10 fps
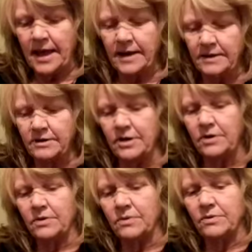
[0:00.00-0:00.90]
And,
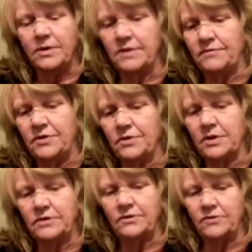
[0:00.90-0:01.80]
if you're
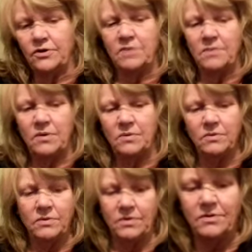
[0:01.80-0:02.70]
concerned about
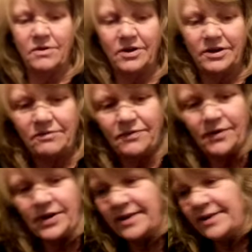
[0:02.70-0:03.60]
who cooked it for
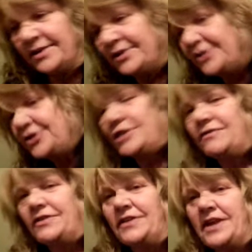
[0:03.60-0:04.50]
you,
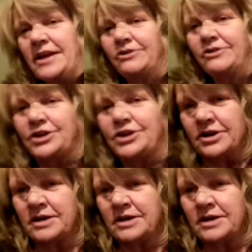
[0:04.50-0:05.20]
shift the energy on it